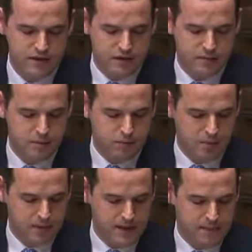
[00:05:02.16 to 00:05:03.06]
determined
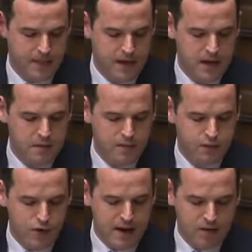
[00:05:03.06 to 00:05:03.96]
properly.
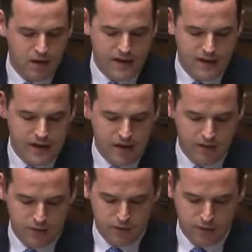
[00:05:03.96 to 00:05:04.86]
Before outlining how
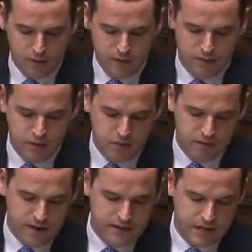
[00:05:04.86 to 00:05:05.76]
these reforms would
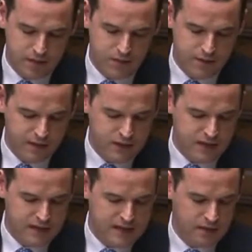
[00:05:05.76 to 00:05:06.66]
operate, I will
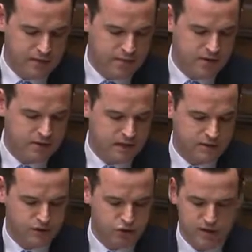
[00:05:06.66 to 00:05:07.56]
first set out the process
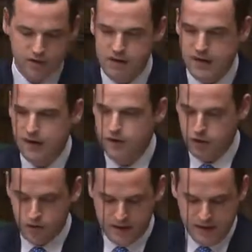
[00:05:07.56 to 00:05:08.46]
for triggering the
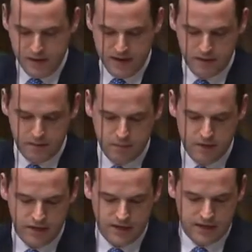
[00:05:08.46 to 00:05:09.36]
new independent
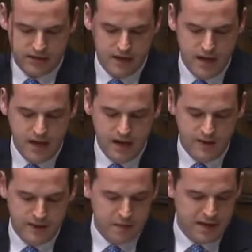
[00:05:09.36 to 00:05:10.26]
process.
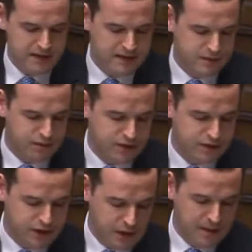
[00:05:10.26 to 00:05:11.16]
This mechanism for
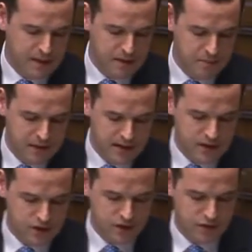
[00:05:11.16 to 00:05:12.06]
determining
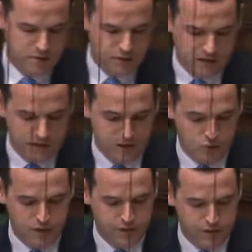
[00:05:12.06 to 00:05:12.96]
applications could be triggered in
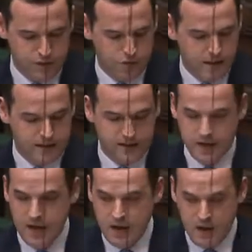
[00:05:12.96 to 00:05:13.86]
one of two ways.